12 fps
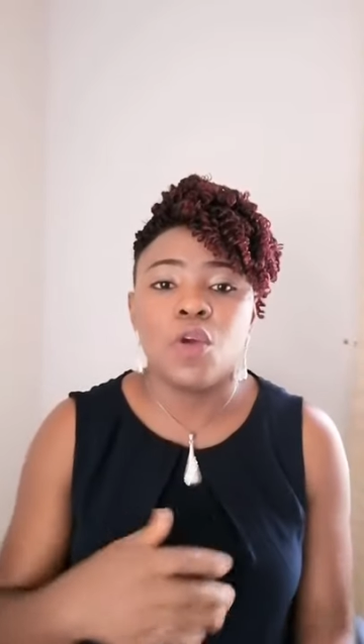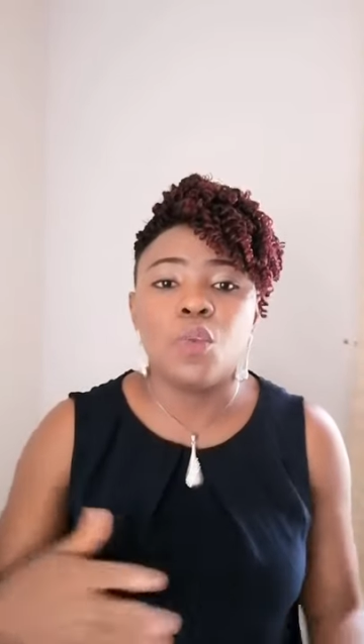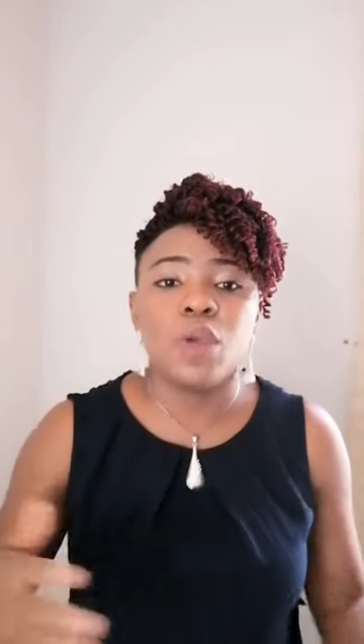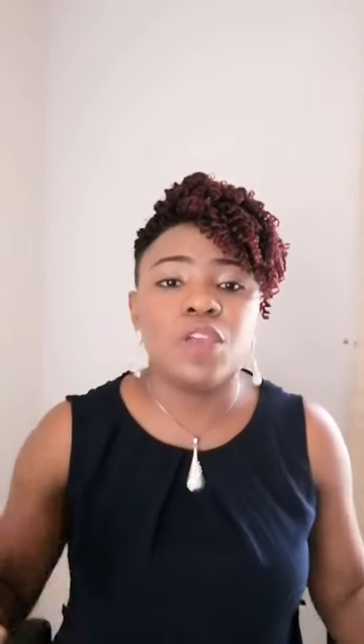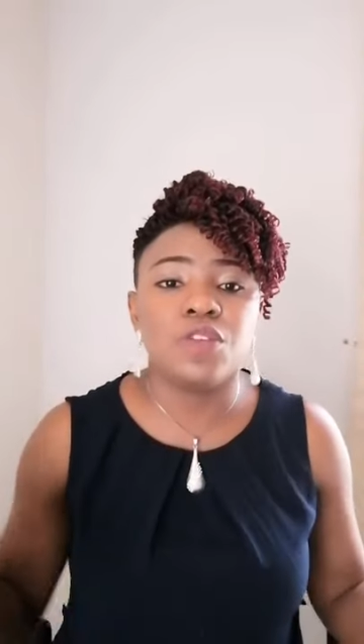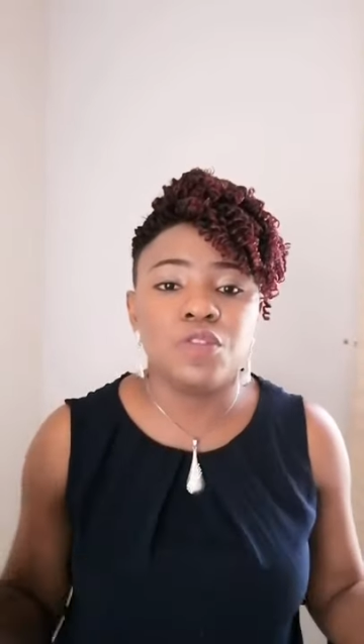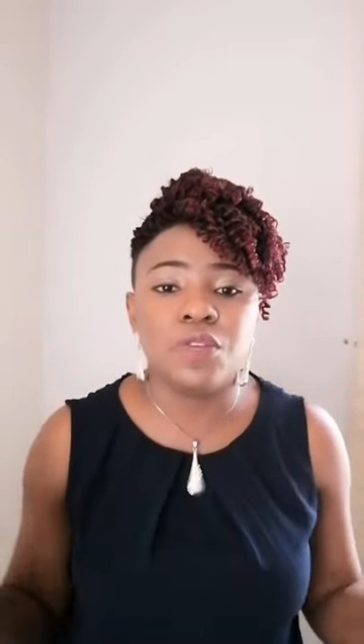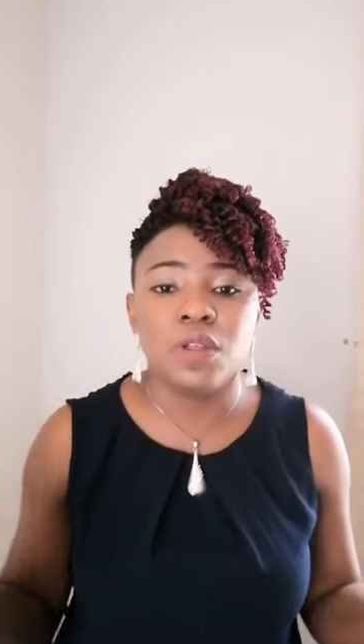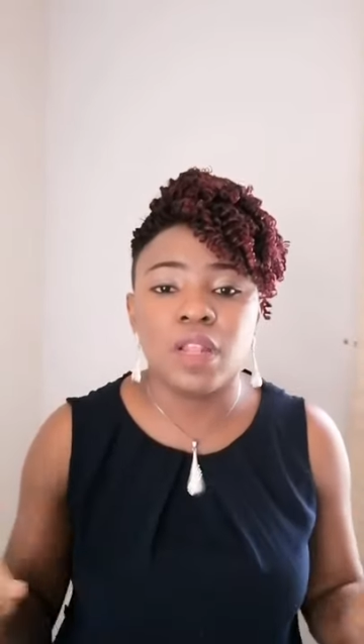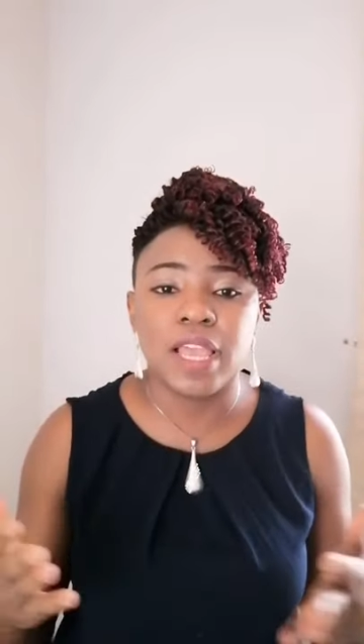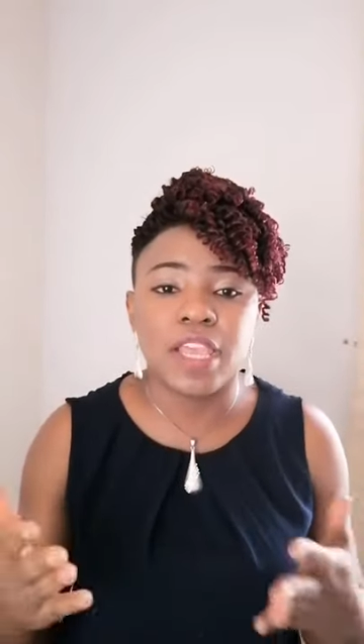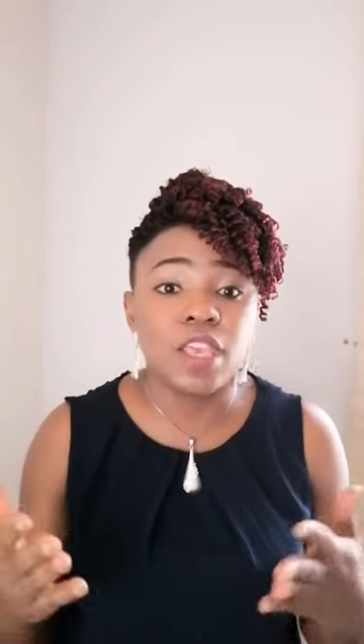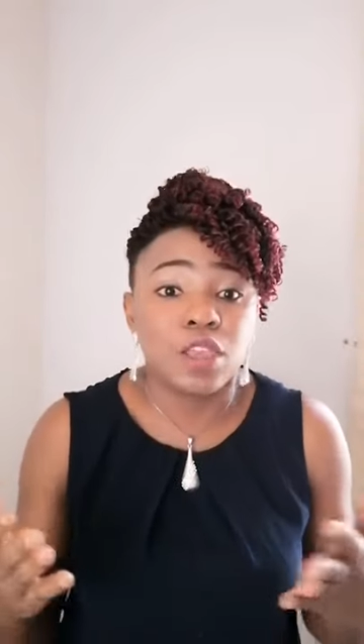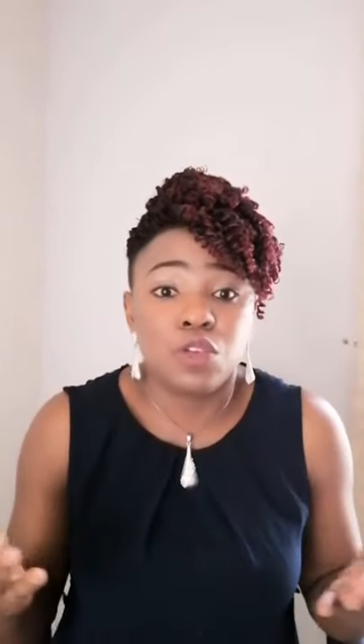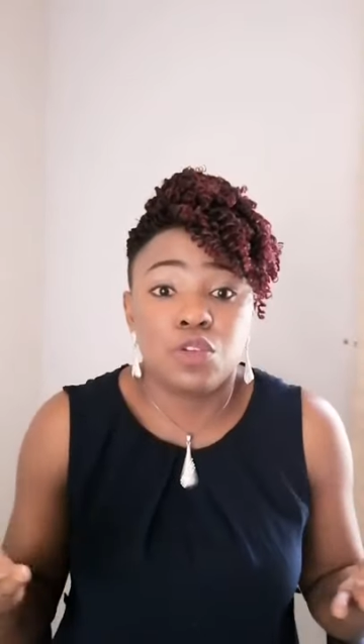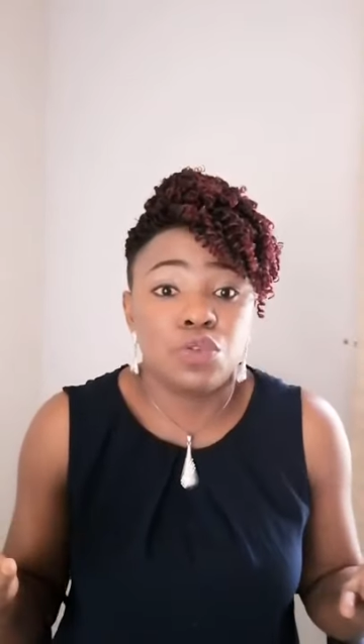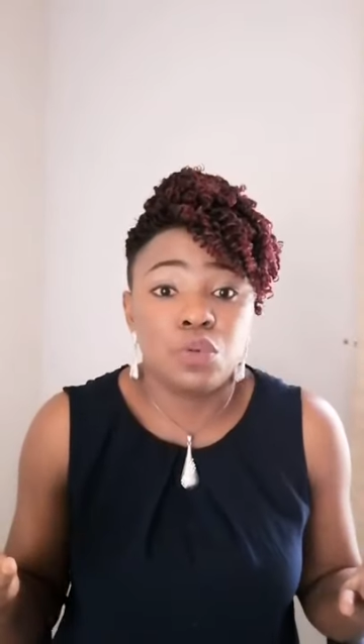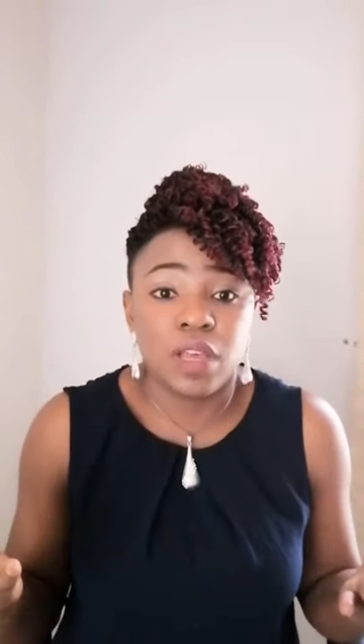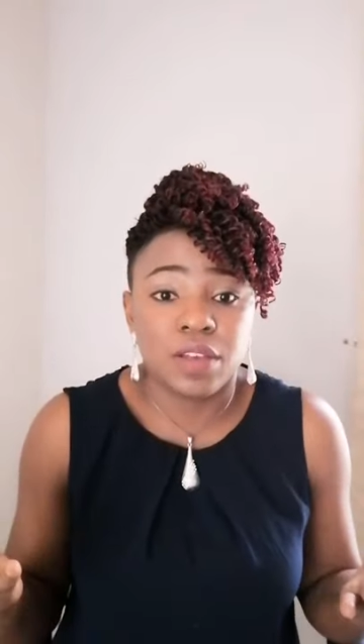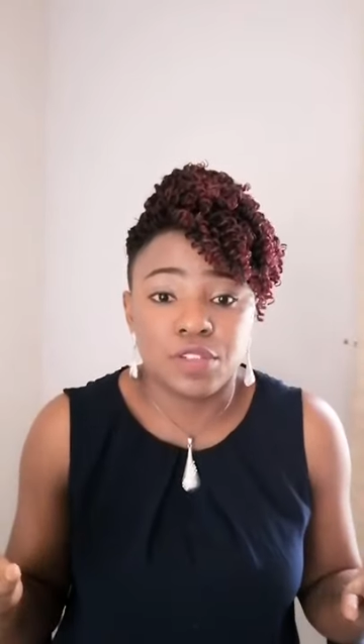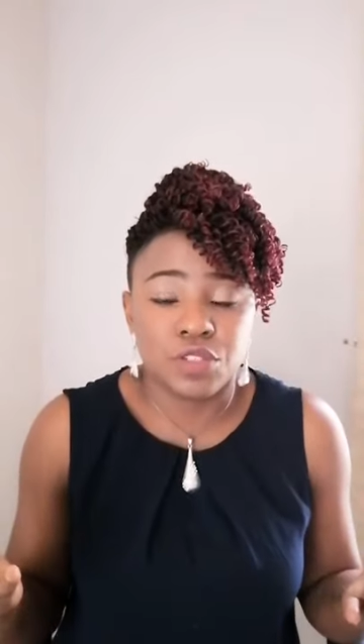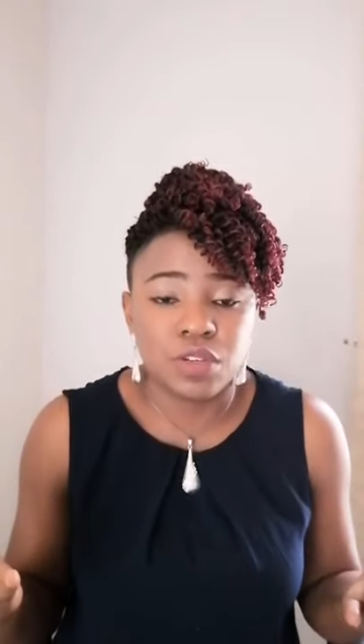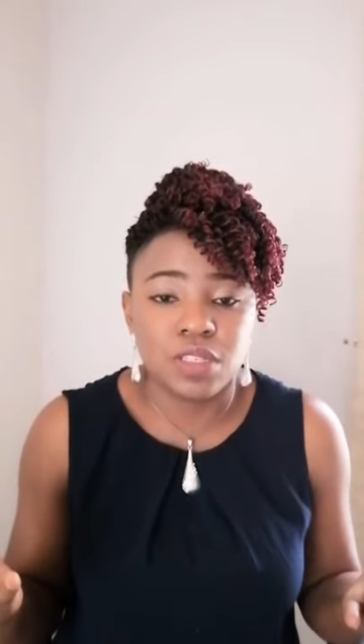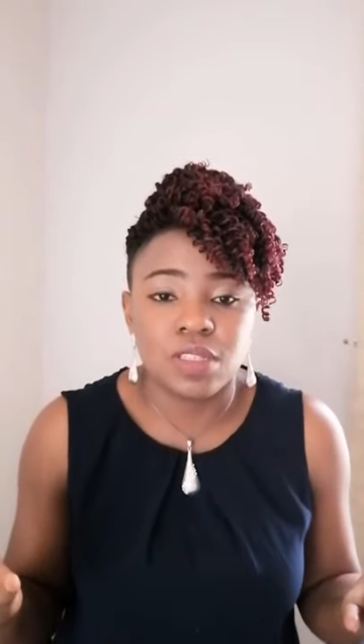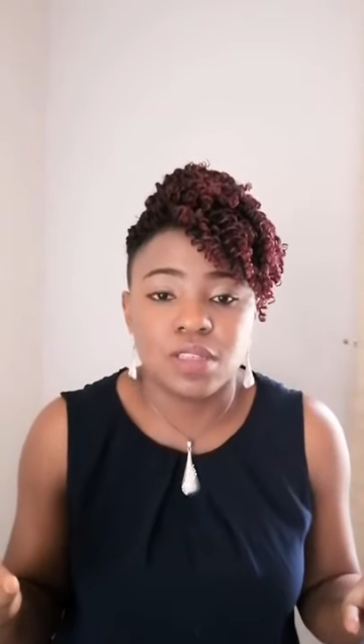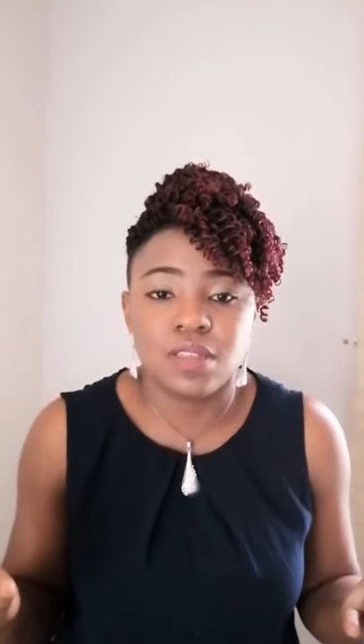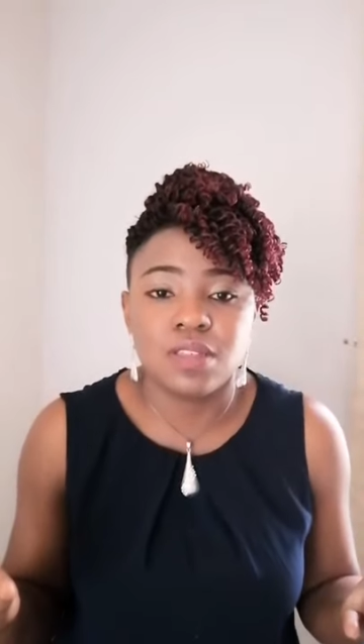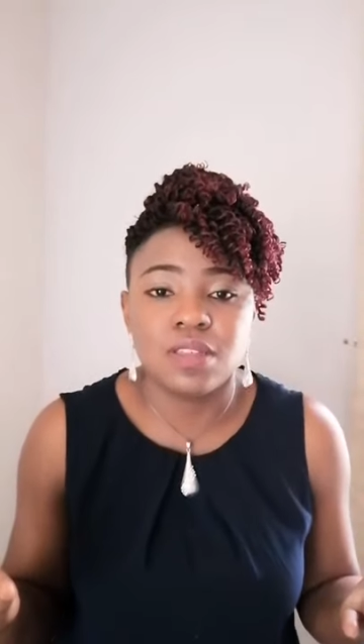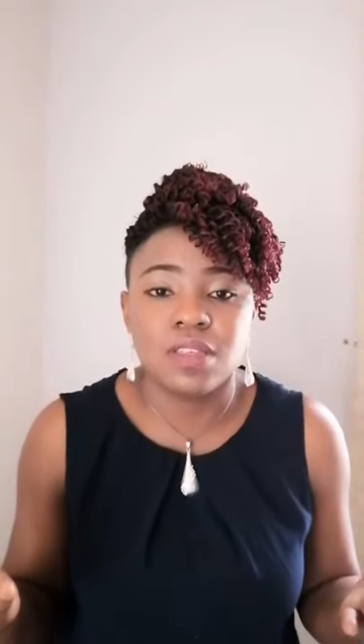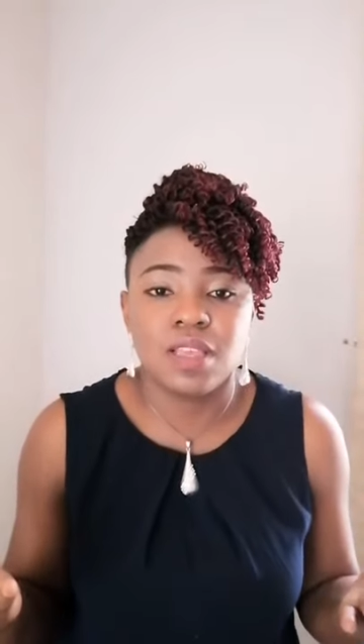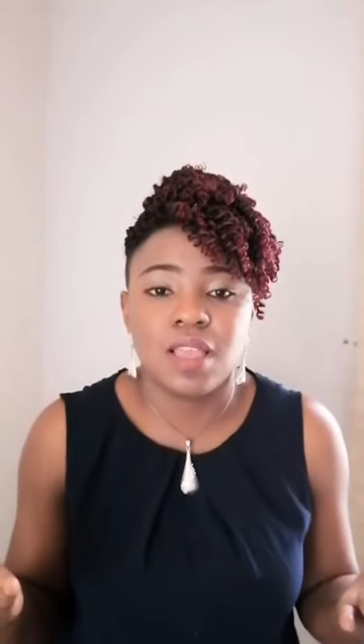where you feel like you don't have choices.